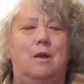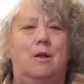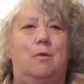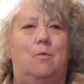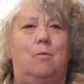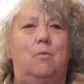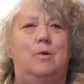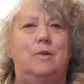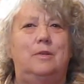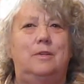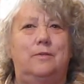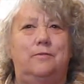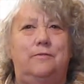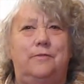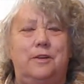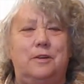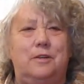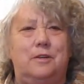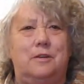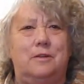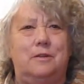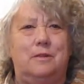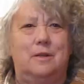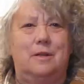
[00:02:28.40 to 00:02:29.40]
was a
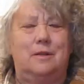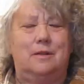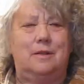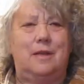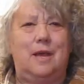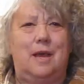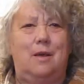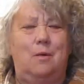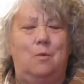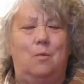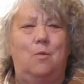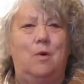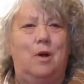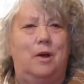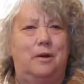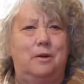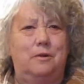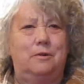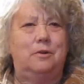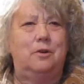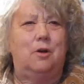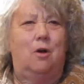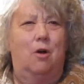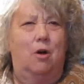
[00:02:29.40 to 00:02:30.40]
vision that they
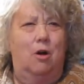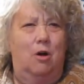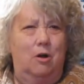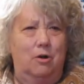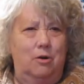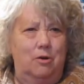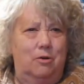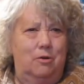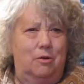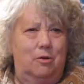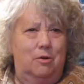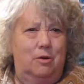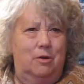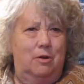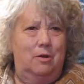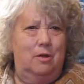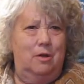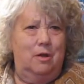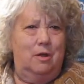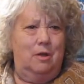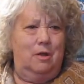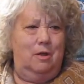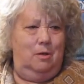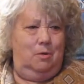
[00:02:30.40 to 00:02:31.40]
wanted to honor
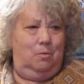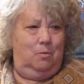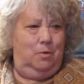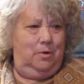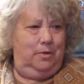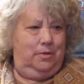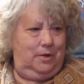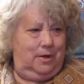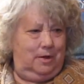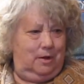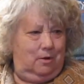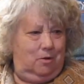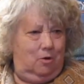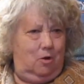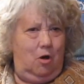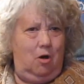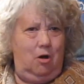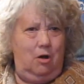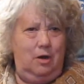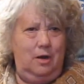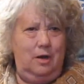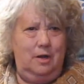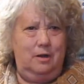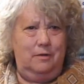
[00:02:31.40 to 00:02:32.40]
with a
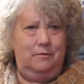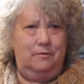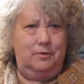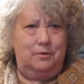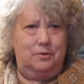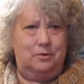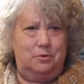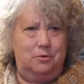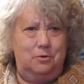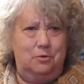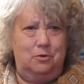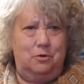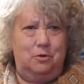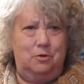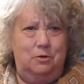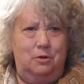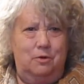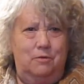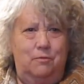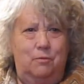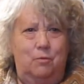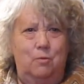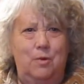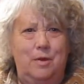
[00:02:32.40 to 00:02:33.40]
calling of a circle
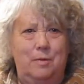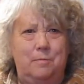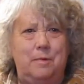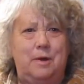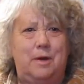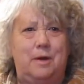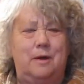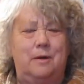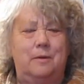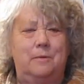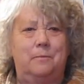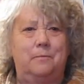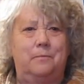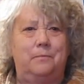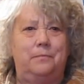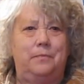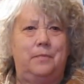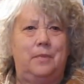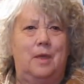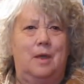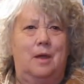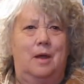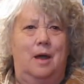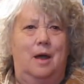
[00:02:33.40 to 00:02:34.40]
of women,
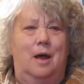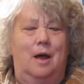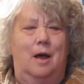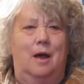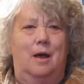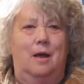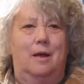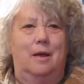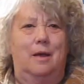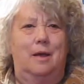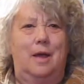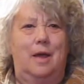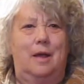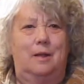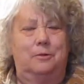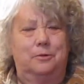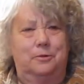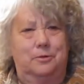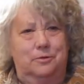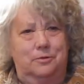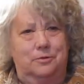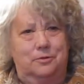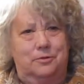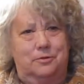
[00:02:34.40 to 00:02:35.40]

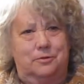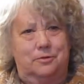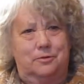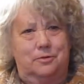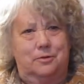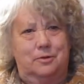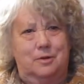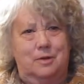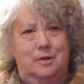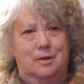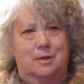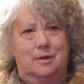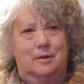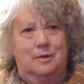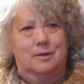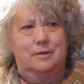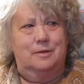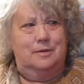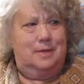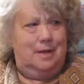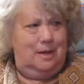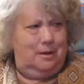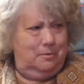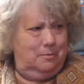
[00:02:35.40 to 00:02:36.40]
elders, to
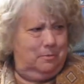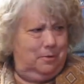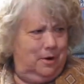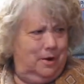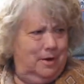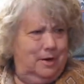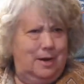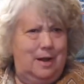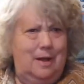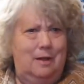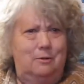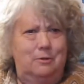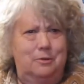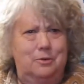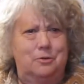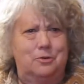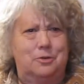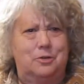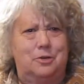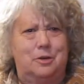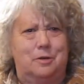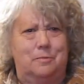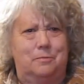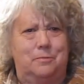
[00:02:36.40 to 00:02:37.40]
celebrate
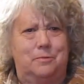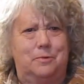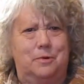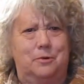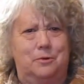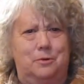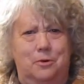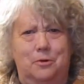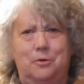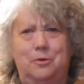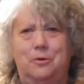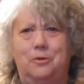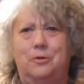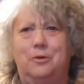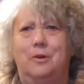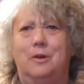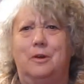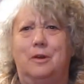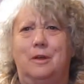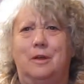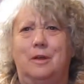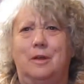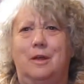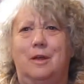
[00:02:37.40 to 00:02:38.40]
eldership, to learn
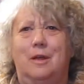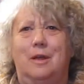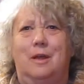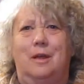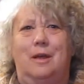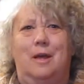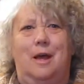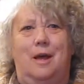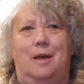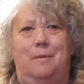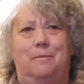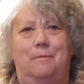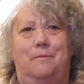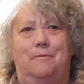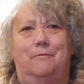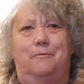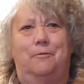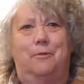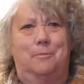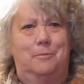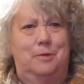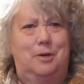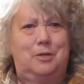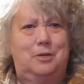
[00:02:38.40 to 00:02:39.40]

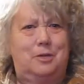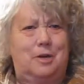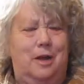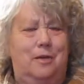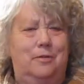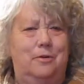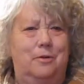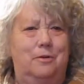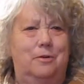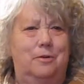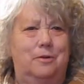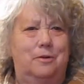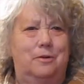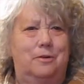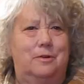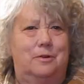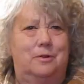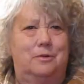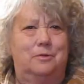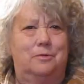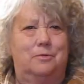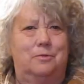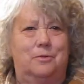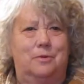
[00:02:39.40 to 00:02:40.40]
from each other,
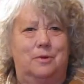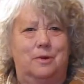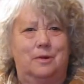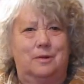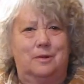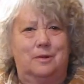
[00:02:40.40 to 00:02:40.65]
to